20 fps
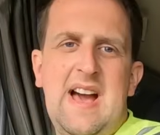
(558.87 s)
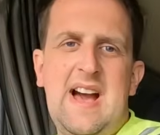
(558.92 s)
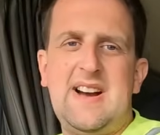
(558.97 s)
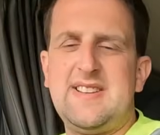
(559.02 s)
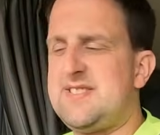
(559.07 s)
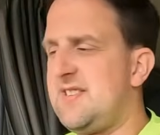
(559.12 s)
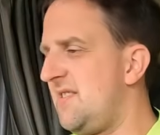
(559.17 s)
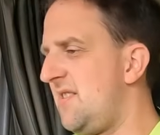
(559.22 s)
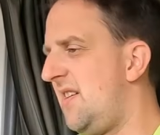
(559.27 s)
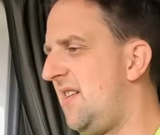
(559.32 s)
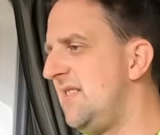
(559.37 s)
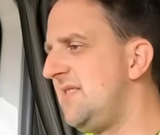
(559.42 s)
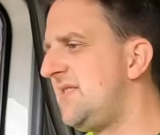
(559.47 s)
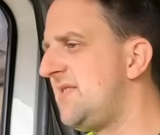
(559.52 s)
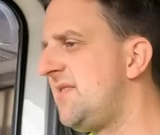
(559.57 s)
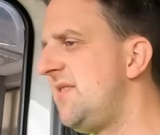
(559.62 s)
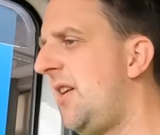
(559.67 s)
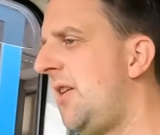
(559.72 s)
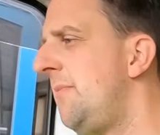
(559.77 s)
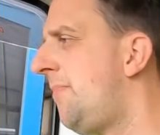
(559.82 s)
Hazard
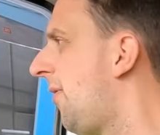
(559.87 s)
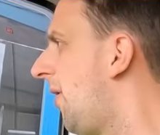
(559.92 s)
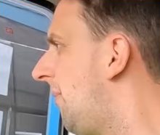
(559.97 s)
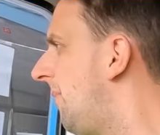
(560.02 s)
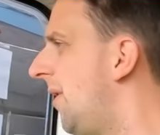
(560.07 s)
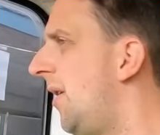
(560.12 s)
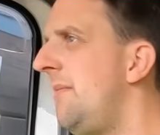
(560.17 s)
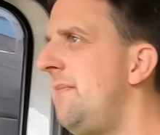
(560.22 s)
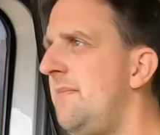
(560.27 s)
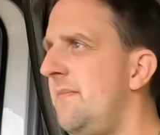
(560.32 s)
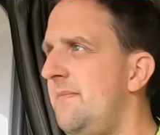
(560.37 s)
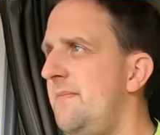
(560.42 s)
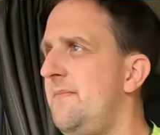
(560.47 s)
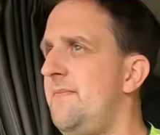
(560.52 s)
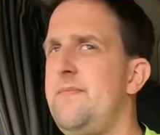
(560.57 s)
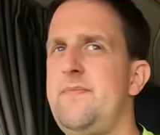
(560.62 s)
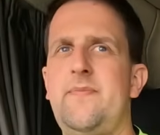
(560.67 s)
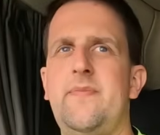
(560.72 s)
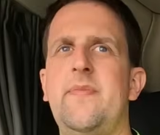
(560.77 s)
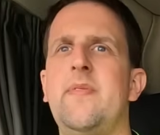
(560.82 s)
lights, no problem.
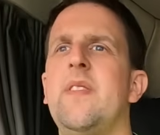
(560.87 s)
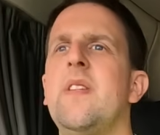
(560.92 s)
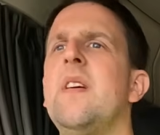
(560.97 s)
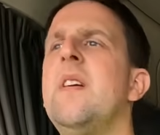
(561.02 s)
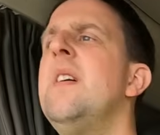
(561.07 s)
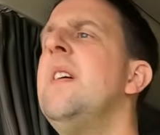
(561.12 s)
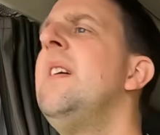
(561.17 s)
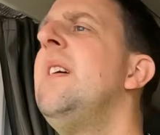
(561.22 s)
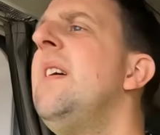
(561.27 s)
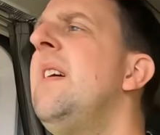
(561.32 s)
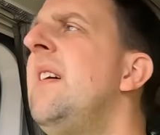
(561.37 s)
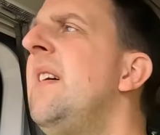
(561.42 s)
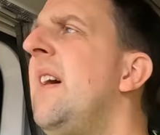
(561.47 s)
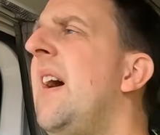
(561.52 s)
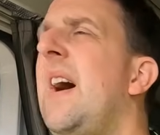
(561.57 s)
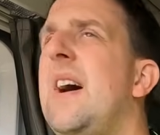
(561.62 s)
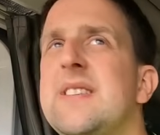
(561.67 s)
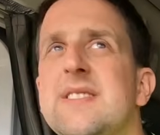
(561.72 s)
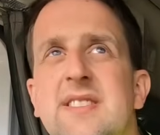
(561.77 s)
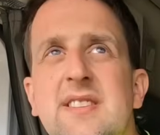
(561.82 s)

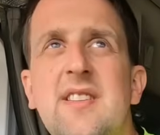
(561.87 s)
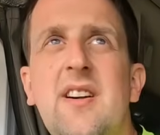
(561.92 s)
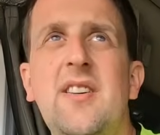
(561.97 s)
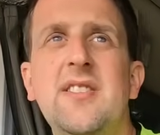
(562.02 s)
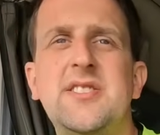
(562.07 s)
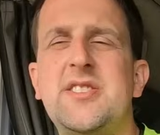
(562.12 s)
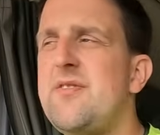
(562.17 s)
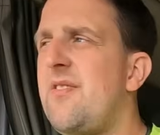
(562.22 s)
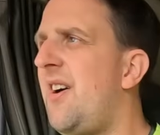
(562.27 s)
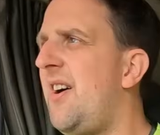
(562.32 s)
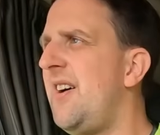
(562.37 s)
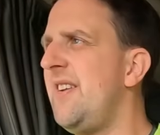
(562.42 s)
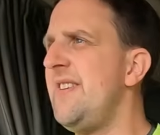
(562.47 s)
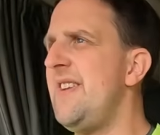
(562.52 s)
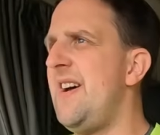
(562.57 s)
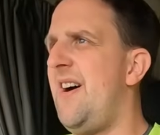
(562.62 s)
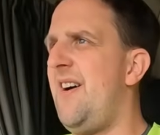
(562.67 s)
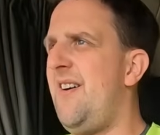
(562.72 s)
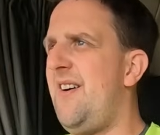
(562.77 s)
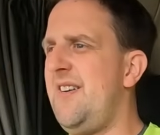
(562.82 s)
Hazard lights are on,
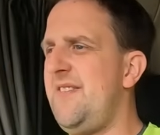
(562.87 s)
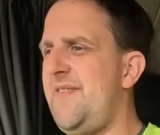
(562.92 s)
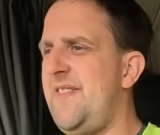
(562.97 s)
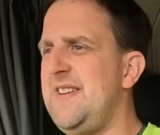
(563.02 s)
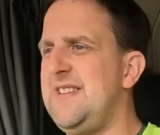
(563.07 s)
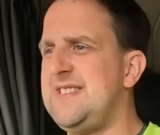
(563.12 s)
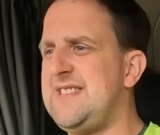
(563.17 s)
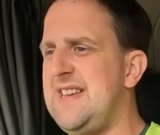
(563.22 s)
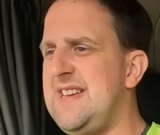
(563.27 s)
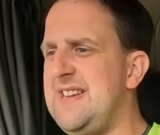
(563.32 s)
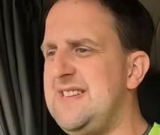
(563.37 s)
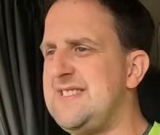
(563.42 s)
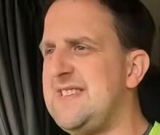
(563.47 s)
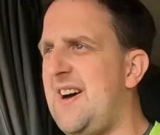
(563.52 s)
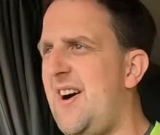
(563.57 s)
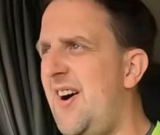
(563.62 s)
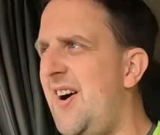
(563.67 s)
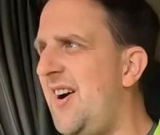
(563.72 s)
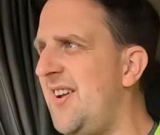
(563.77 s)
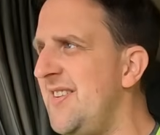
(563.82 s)
high vis is
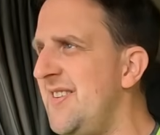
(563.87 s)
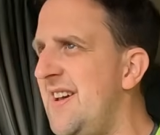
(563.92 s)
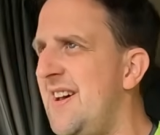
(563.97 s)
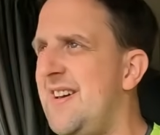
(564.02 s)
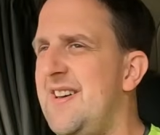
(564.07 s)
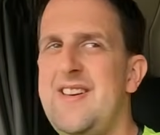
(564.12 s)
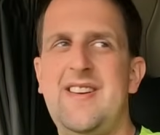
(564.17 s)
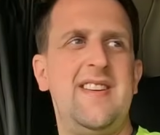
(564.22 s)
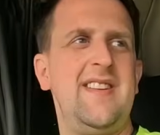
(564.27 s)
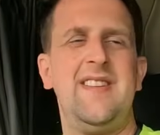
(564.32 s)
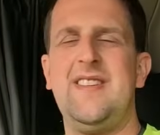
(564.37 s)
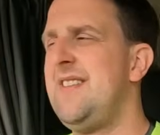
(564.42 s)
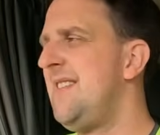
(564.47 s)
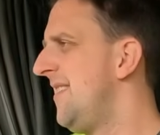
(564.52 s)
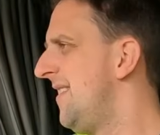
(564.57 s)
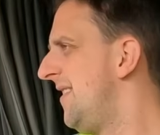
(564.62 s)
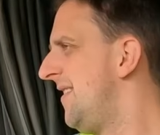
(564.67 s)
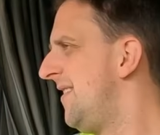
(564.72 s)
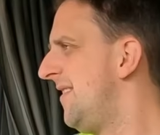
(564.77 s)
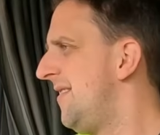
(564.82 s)
on.
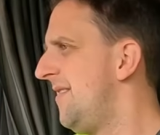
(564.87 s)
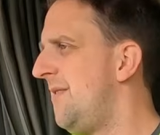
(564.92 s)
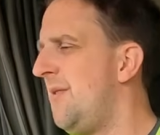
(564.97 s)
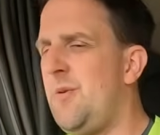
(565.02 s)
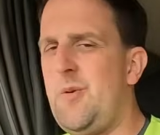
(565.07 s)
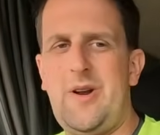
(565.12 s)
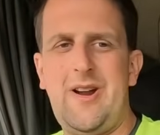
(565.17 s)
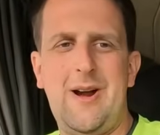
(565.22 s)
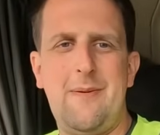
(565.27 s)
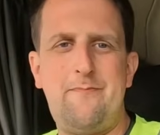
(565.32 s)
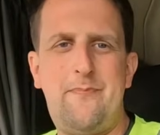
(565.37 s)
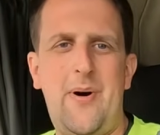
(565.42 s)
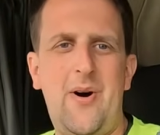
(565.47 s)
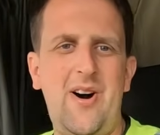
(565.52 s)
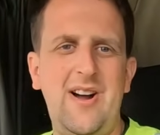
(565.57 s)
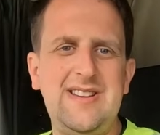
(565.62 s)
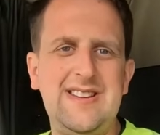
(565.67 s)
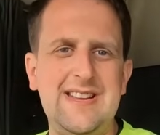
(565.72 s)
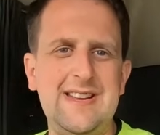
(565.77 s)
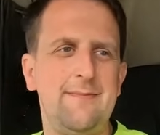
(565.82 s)
We are
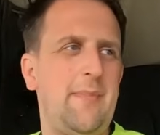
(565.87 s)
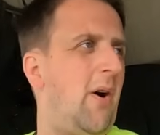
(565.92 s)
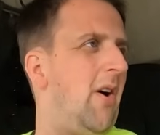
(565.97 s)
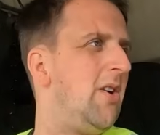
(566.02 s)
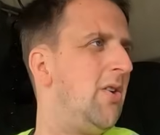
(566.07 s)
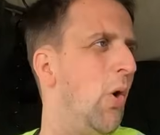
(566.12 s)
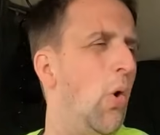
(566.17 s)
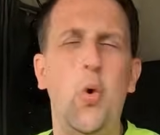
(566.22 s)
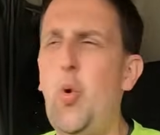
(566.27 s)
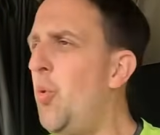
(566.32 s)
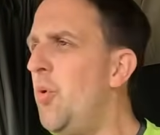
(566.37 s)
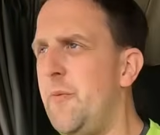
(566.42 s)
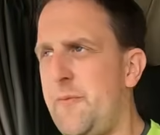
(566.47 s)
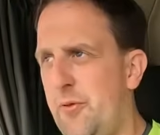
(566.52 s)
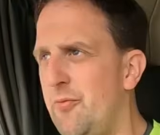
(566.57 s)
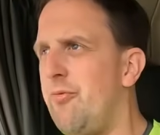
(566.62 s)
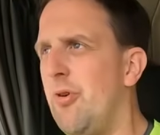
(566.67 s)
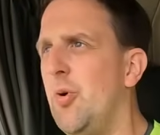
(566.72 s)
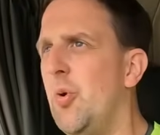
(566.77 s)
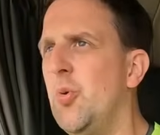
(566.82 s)
abiding by all
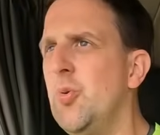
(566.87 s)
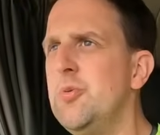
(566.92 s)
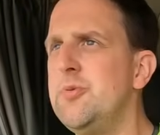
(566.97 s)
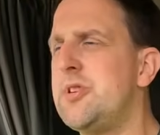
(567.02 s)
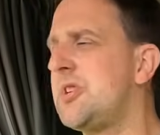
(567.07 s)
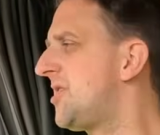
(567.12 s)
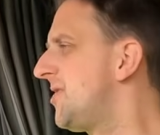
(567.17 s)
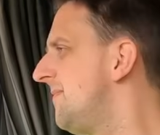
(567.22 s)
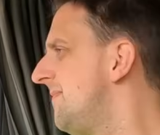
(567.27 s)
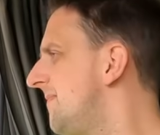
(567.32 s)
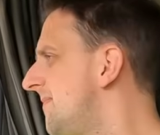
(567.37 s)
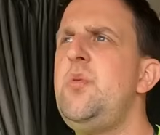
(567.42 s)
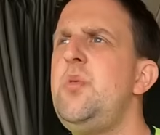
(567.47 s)
of the rules.